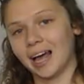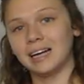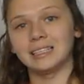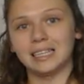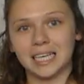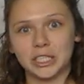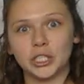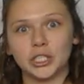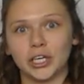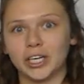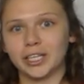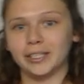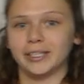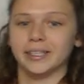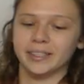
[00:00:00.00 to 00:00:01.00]
Let's show
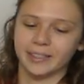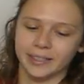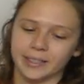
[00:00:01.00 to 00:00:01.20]
you.